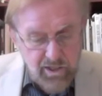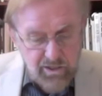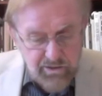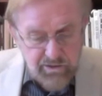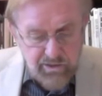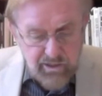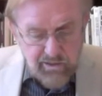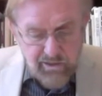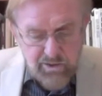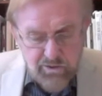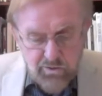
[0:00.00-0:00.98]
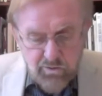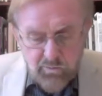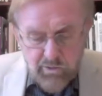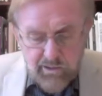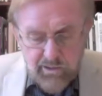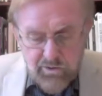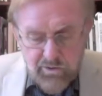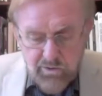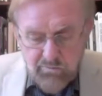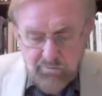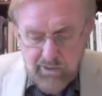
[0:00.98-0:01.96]
Snugly stowed away in a
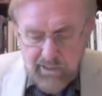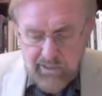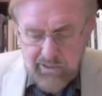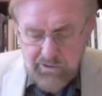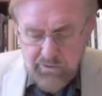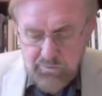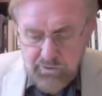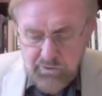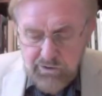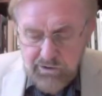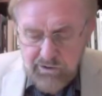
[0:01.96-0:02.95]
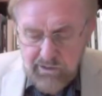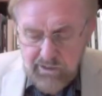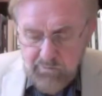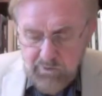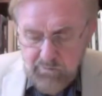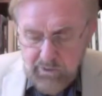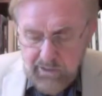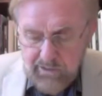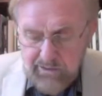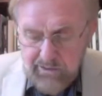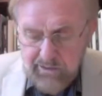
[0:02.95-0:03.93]
certain package which is labeled
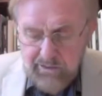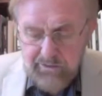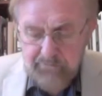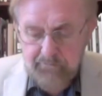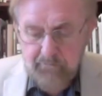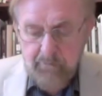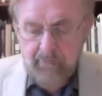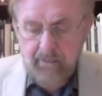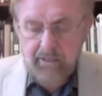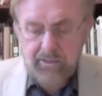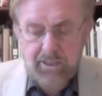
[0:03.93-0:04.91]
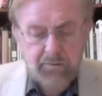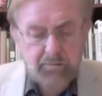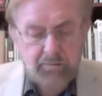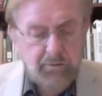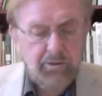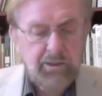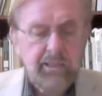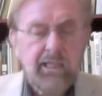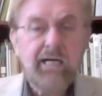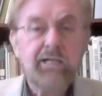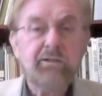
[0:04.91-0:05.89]
politics. These people
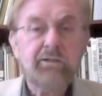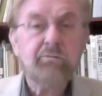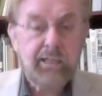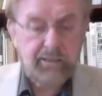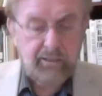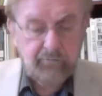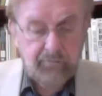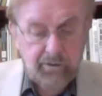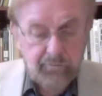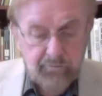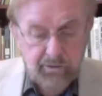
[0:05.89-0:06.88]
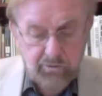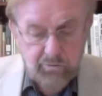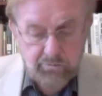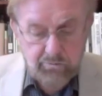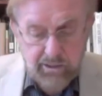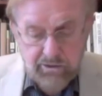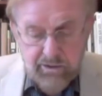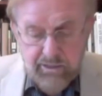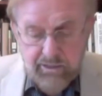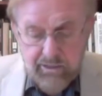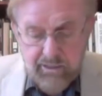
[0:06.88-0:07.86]
deny the right of their fellow men to
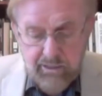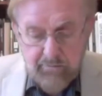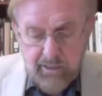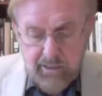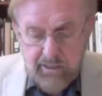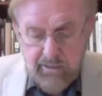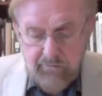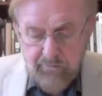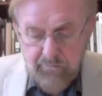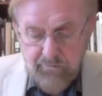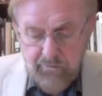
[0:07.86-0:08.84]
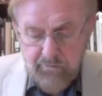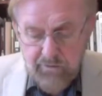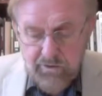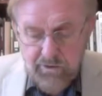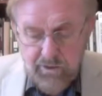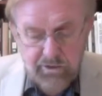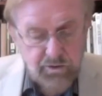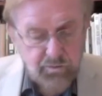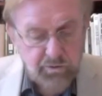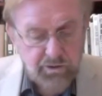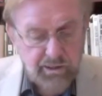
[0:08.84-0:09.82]
condemn any of the favorite
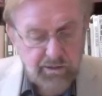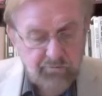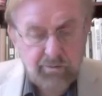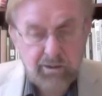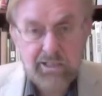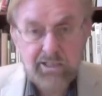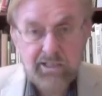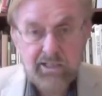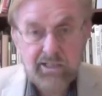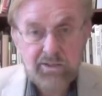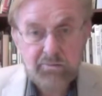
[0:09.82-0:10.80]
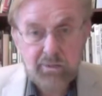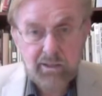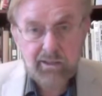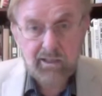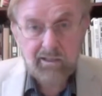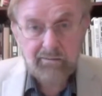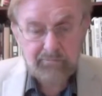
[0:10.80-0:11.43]
sins which they have placed in this bundle,